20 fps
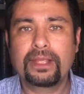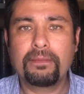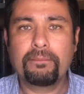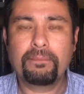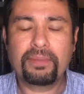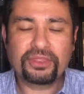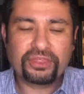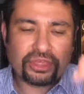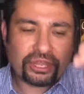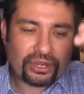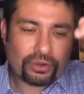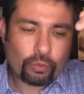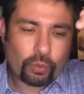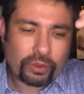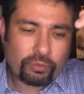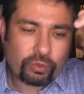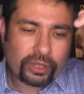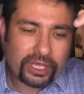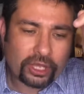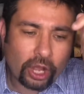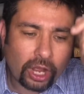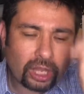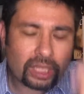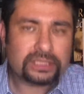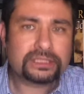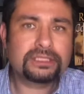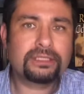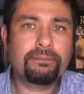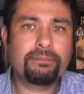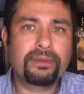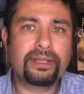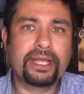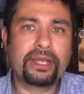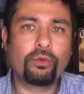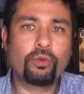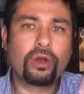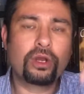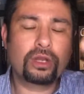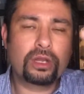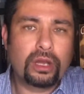But then when we contemplate
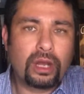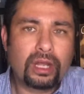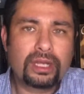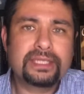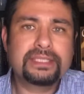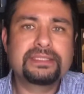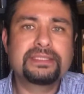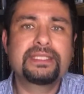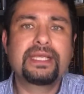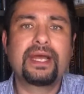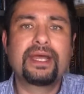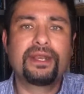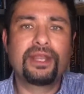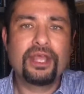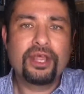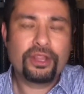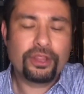what God has done,